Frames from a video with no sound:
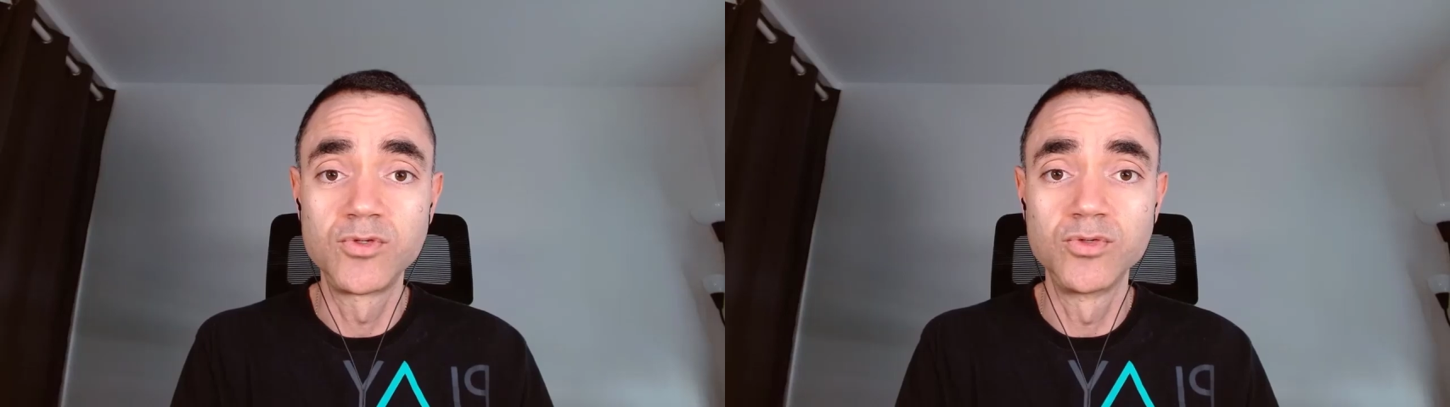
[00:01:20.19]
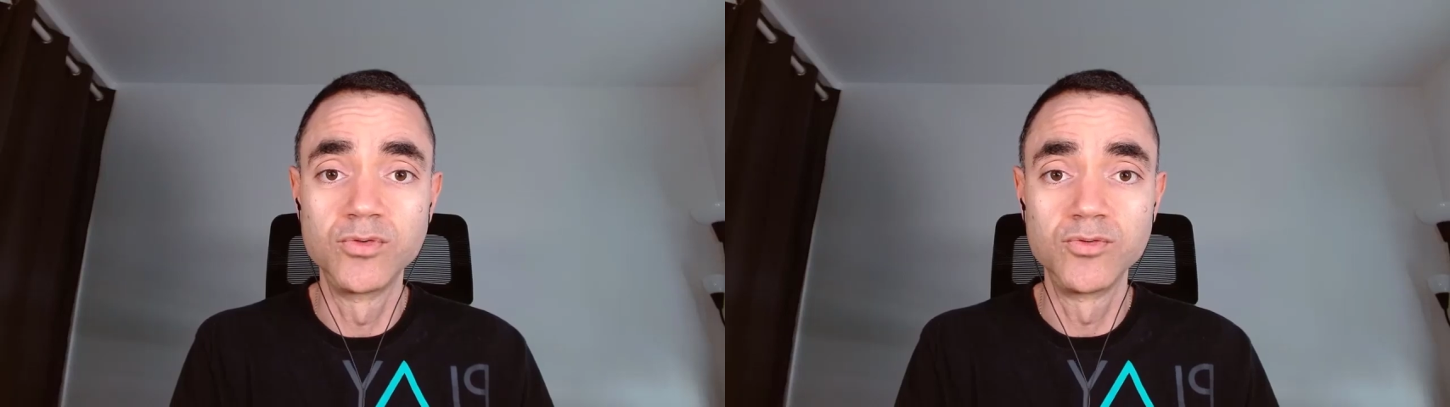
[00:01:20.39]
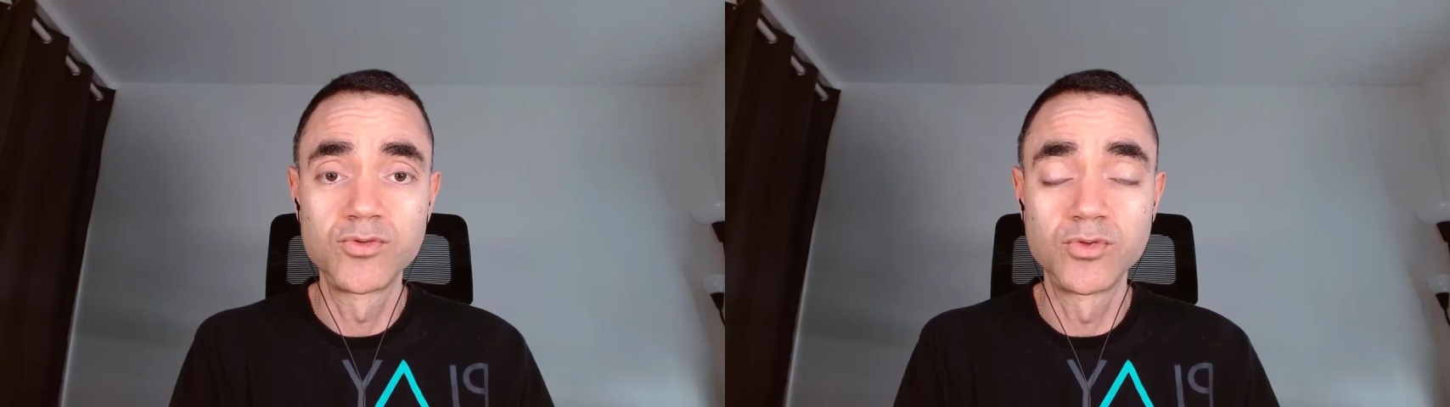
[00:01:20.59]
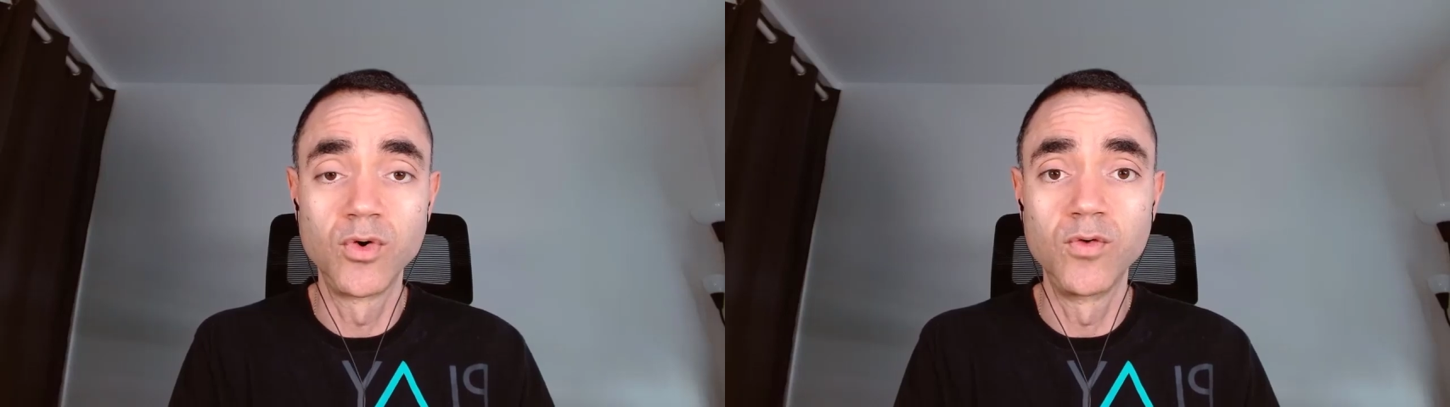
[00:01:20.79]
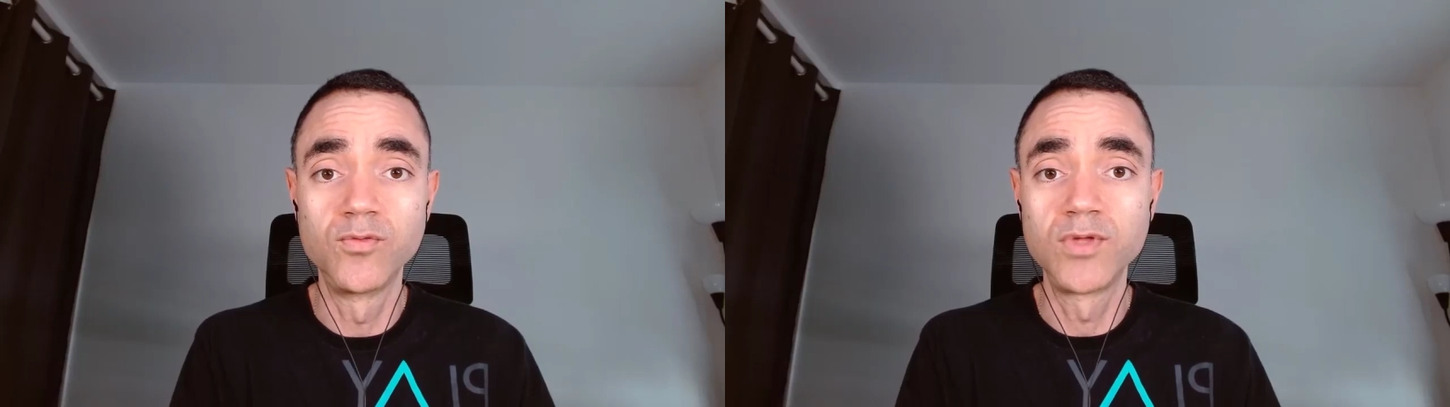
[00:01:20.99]
to
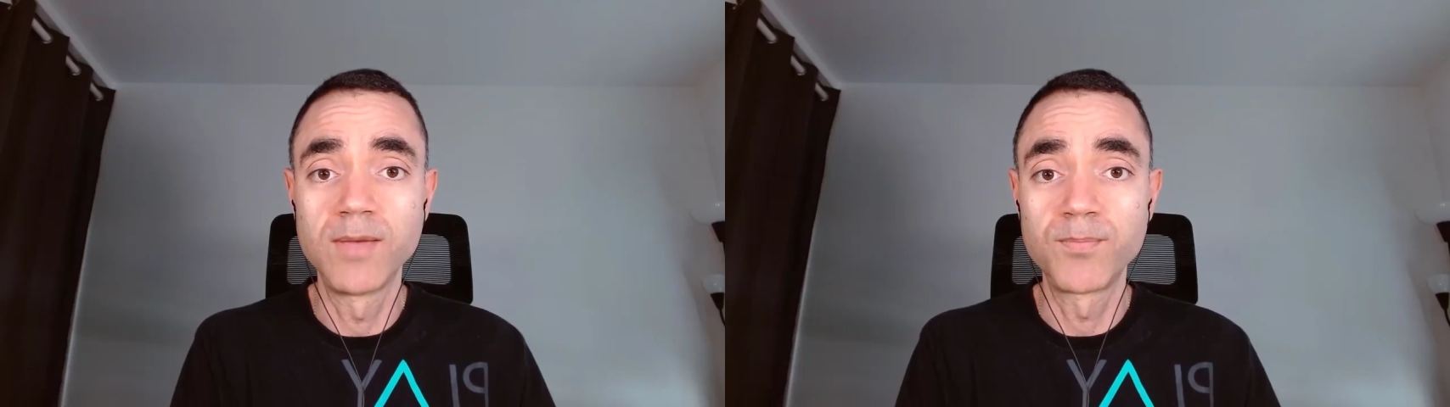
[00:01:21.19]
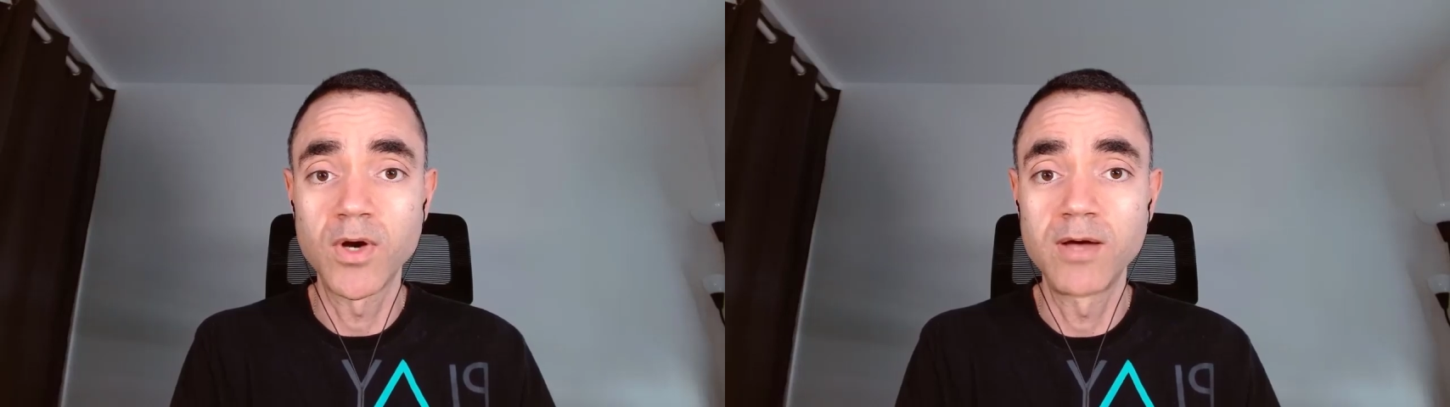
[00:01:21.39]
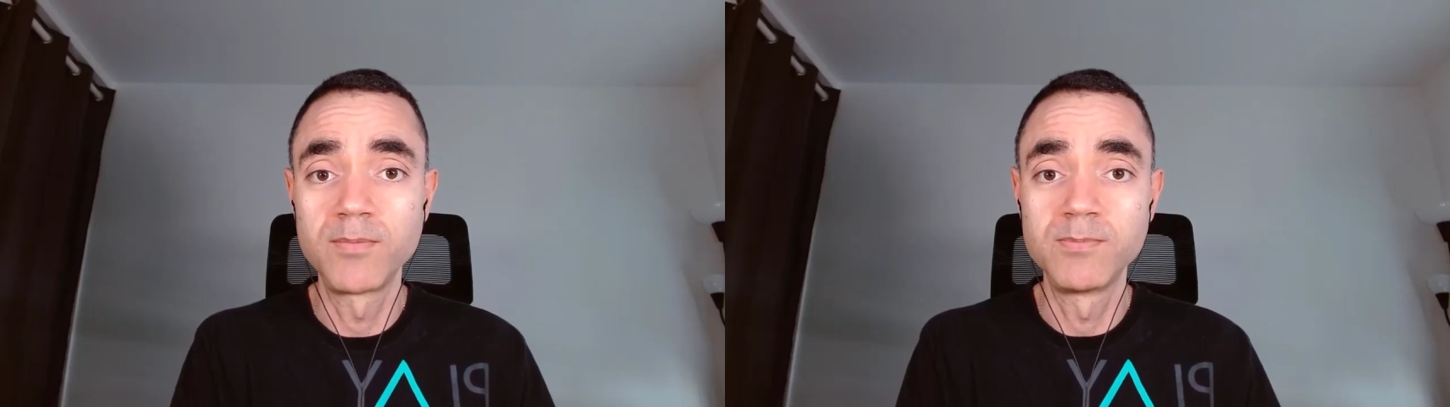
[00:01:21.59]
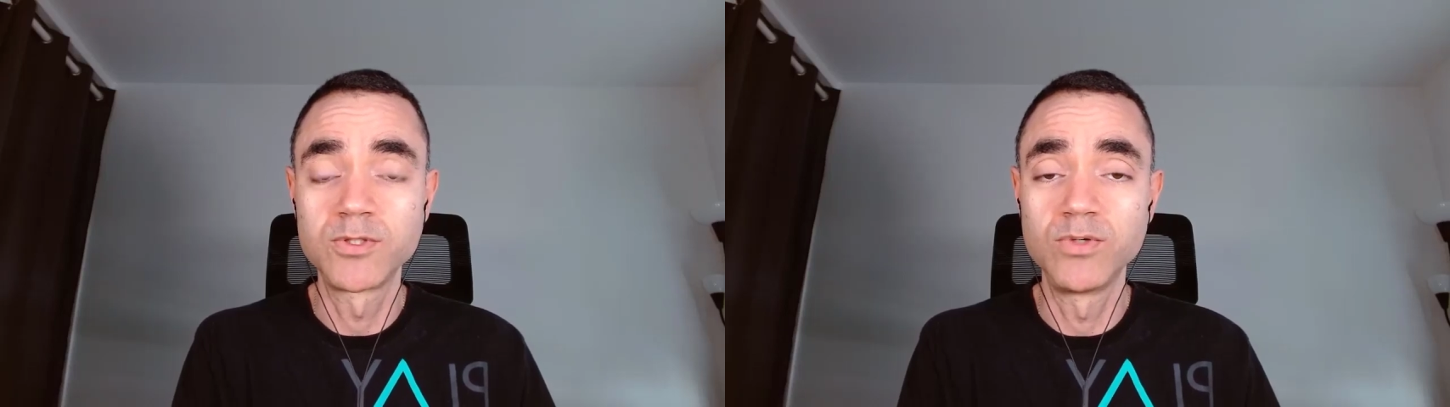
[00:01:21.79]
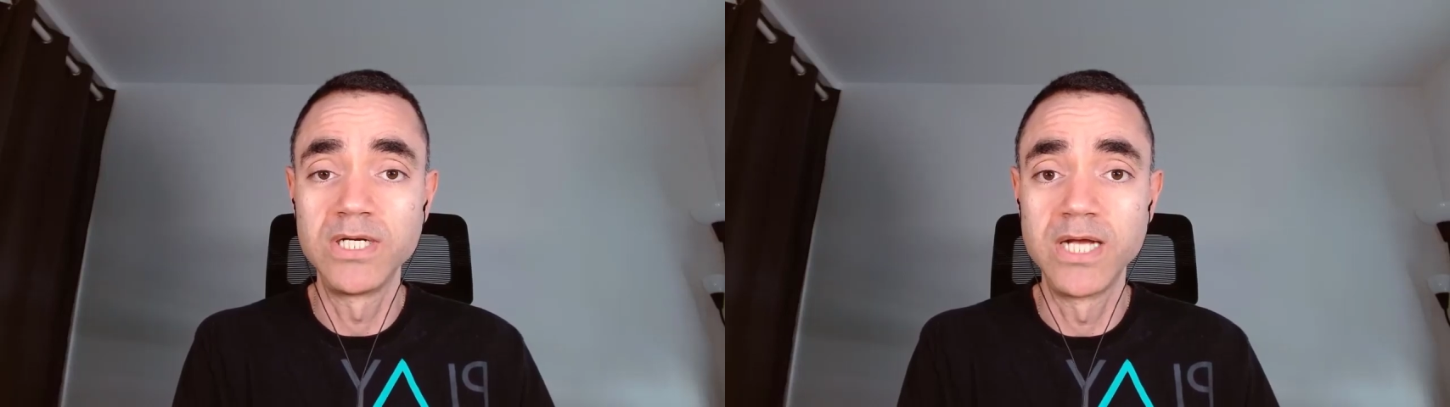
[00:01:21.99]
solve the problems
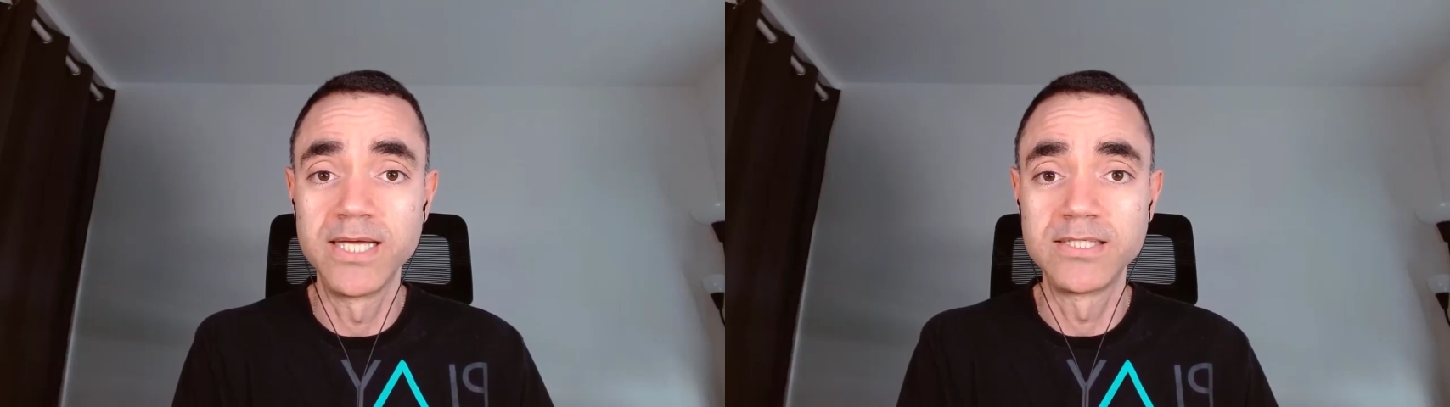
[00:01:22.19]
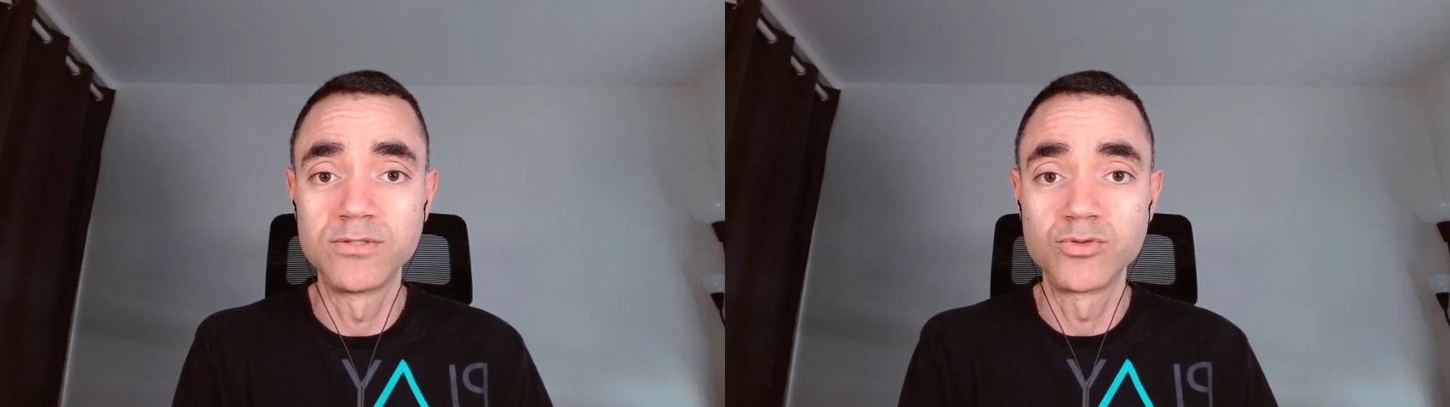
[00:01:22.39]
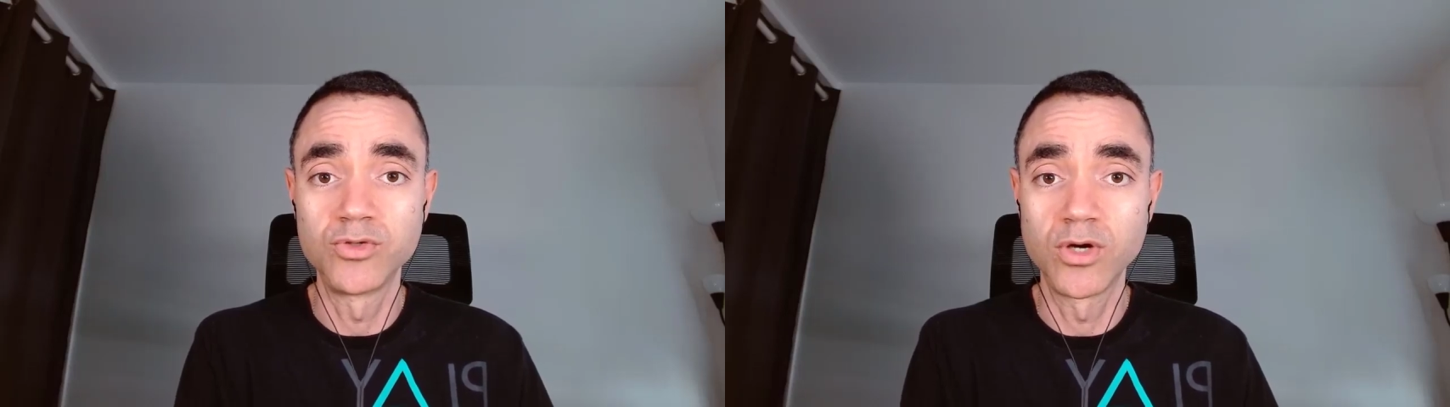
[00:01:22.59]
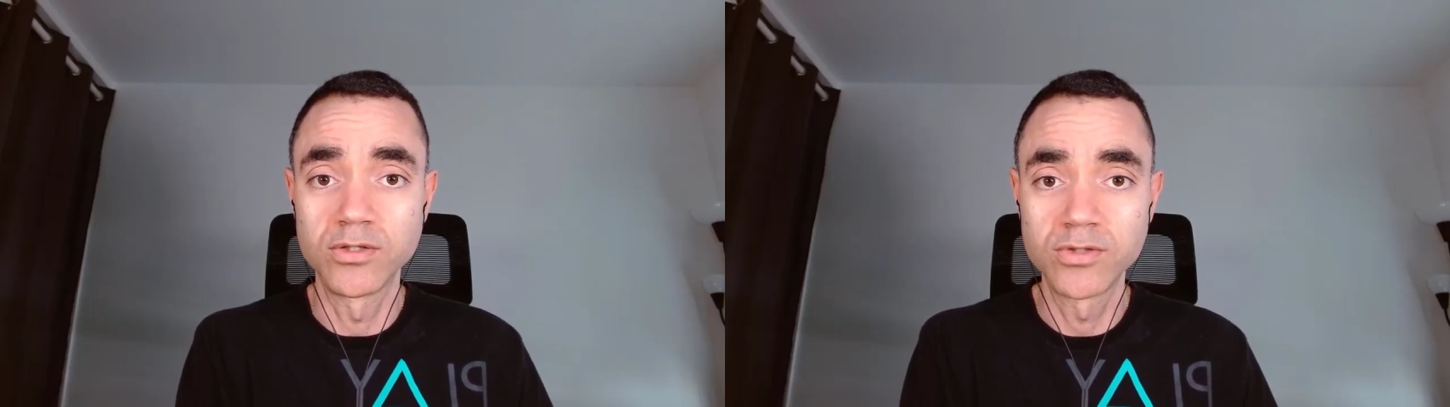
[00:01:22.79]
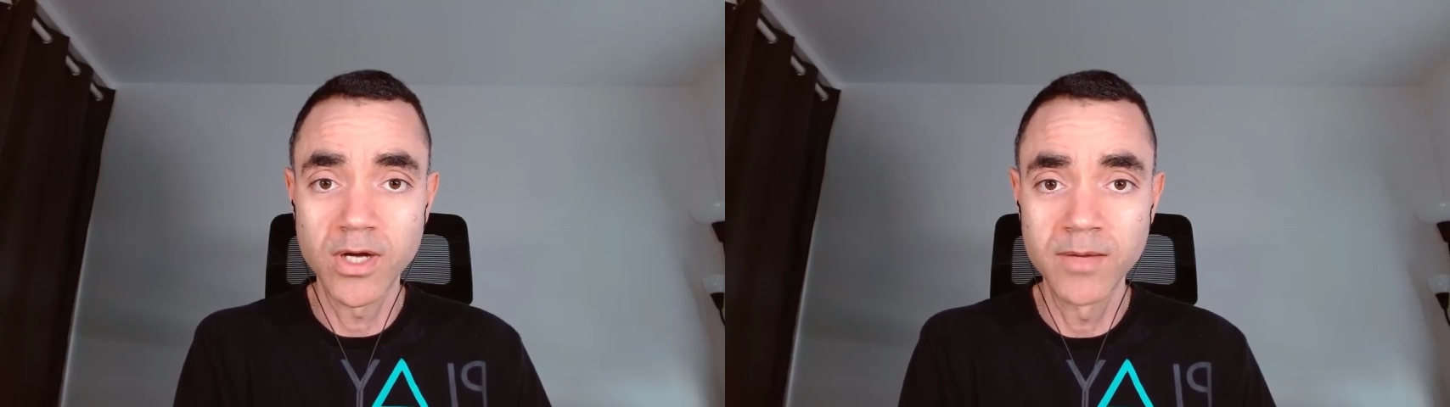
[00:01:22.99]
related to
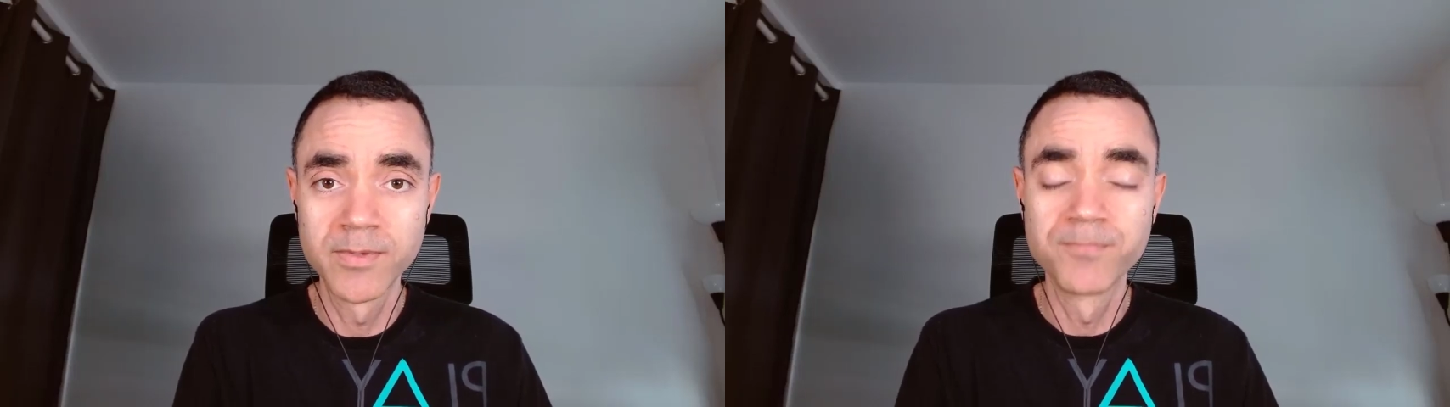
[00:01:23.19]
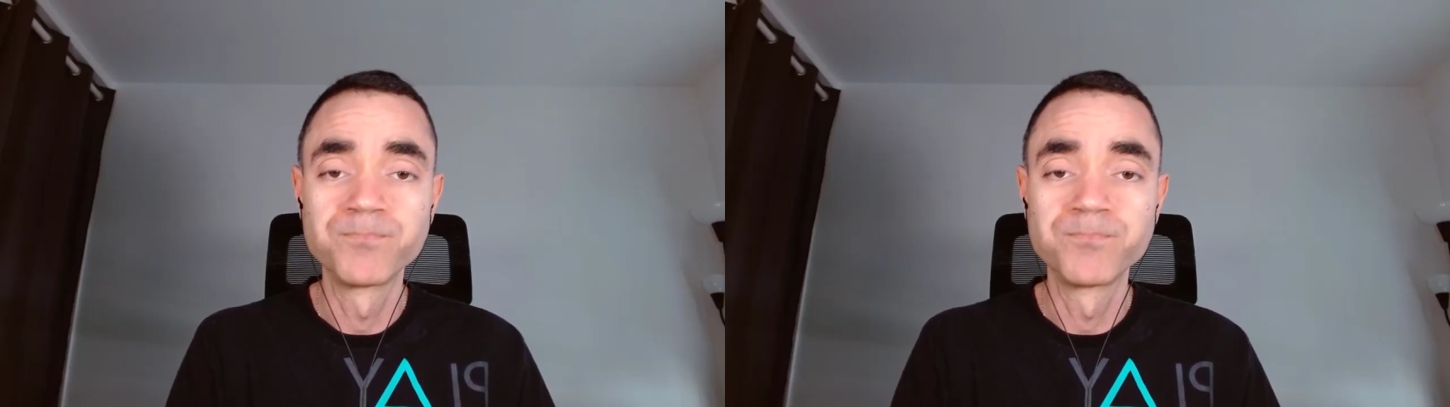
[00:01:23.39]
your job.